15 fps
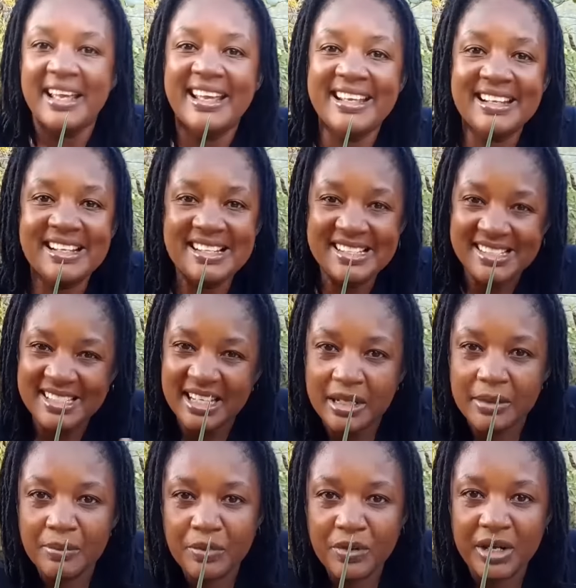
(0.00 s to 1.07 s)
in the
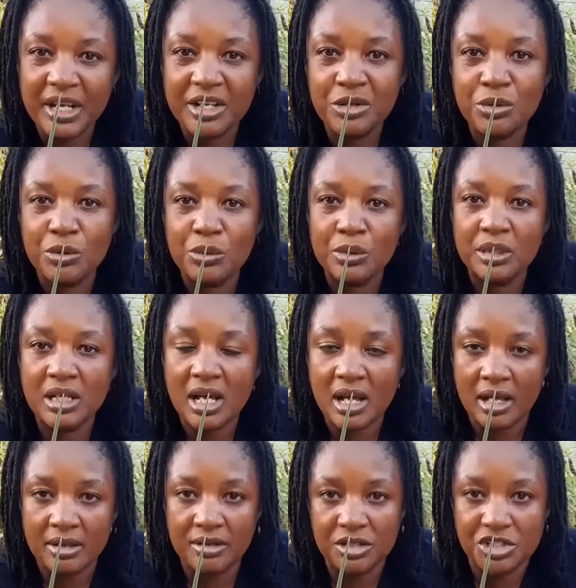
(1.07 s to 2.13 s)
same way you would
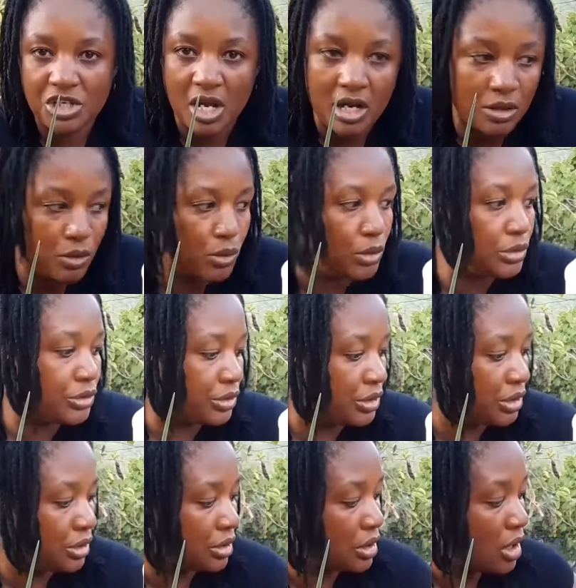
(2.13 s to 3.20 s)
add the charcoal to
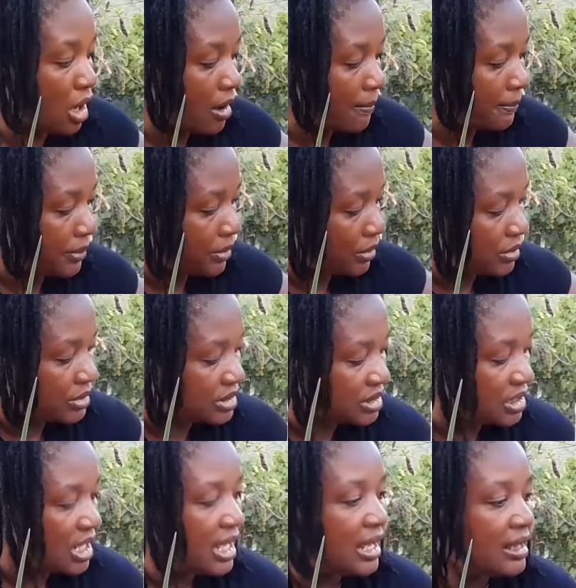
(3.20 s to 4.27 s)
the compost,
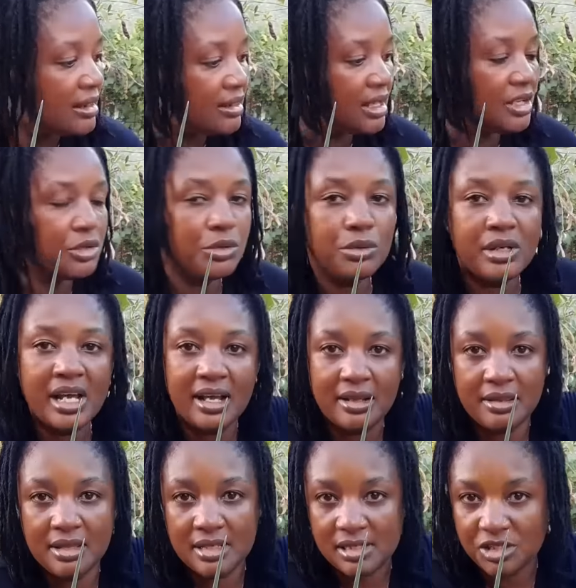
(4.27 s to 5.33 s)
then you'd
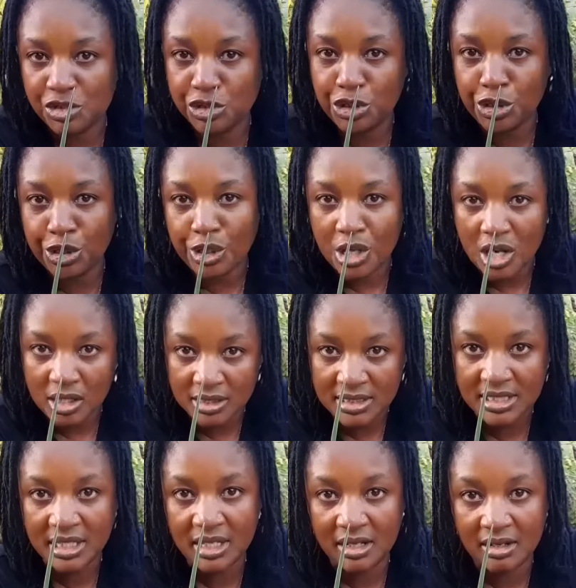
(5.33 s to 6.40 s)
add this to your
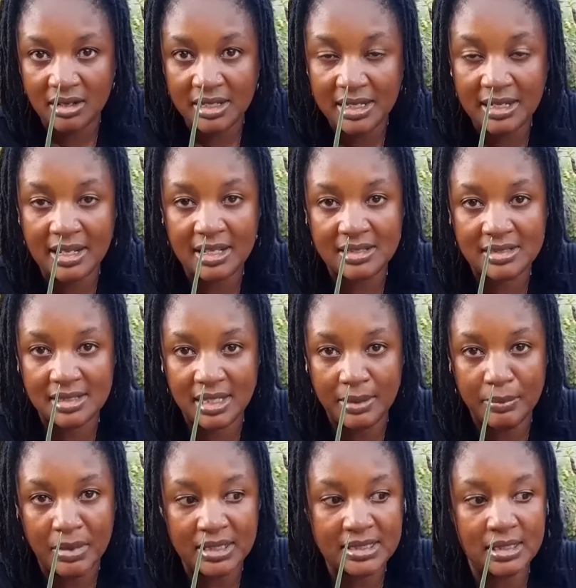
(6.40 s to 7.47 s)
container in that same
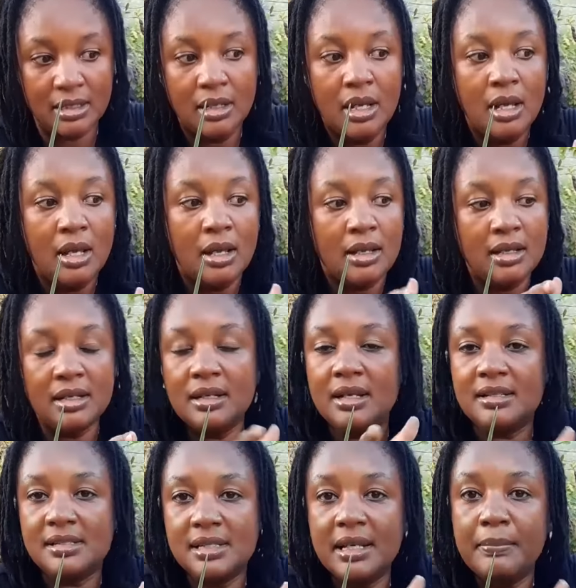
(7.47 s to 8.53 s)
matter, in
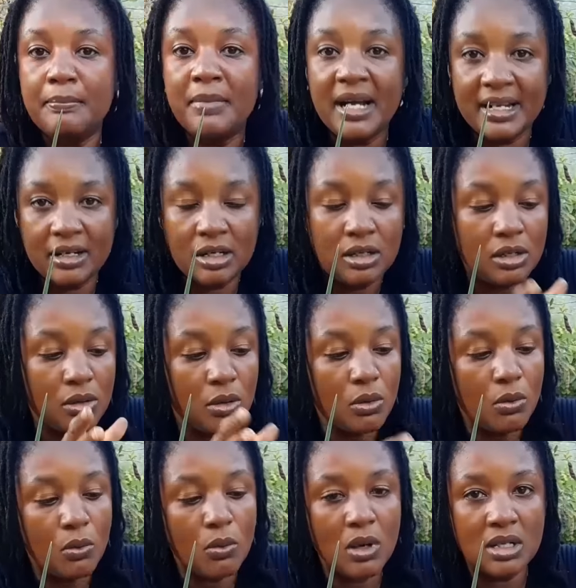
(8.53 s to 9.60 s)
that same manner.
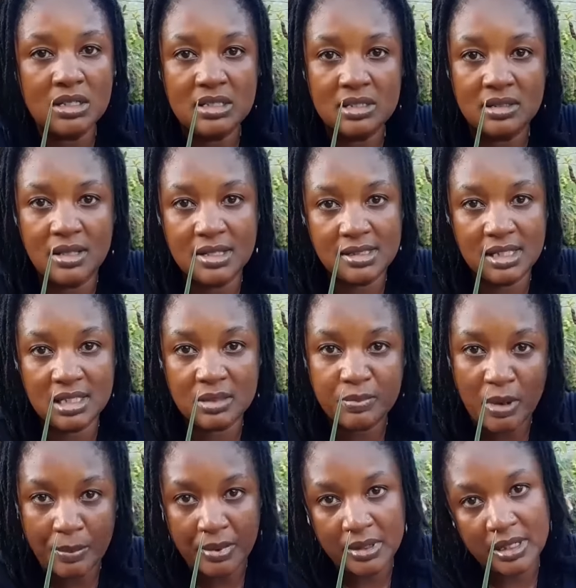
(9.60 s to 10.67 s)
Once this is
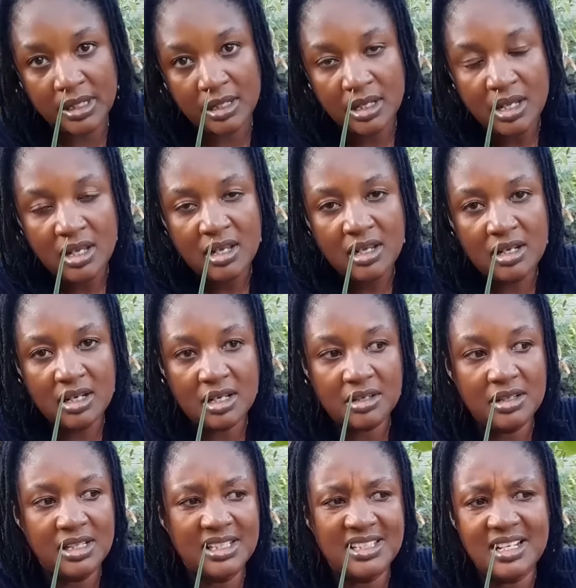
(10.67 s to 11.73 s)
properly
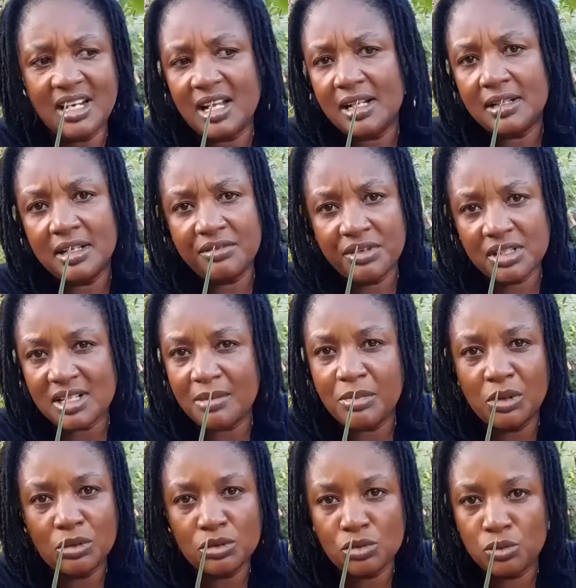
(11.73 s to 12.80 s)
inoculated, and I'll give it
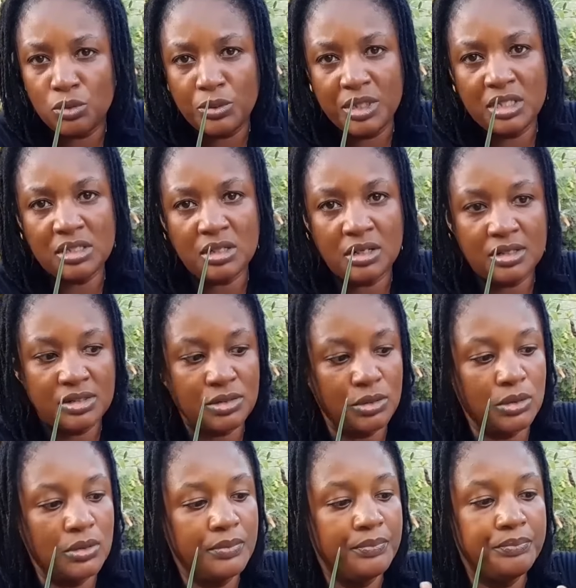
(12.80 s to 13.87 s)
about 2 weeks or
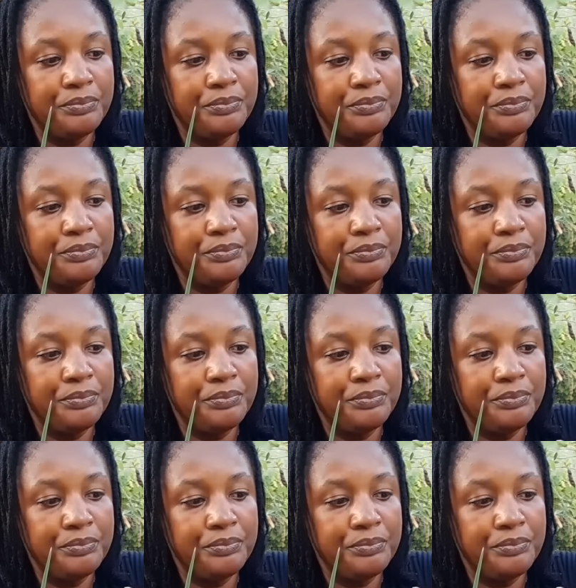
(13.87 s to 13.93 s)
so